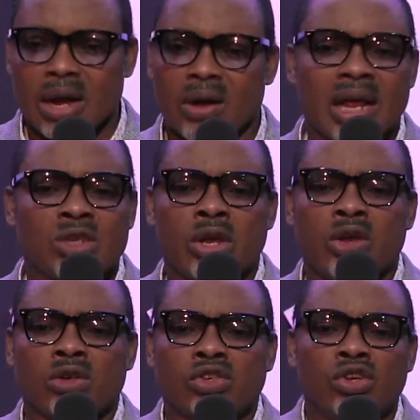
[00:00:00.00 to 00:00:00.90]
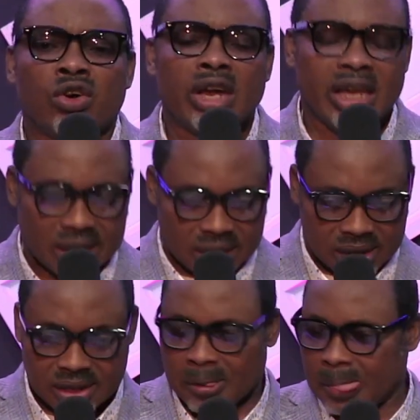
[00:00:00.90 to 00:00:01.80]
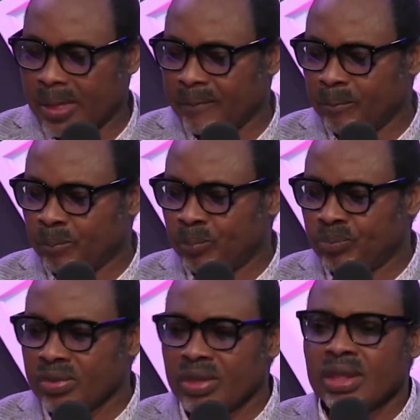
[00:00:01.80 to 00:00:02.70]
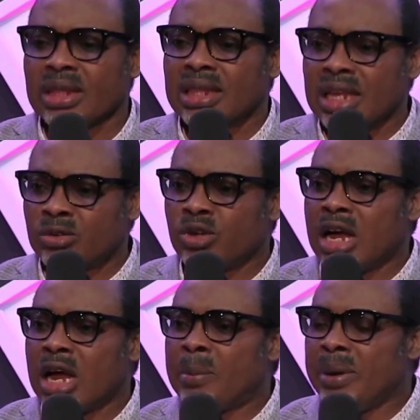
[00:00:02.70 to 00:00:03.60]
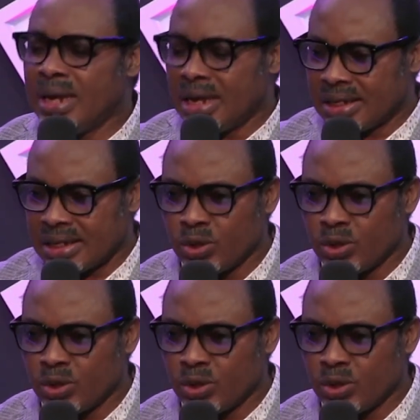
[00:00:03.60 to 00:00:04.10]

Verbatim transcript: Because that's where your joy is. That's what your happiness is.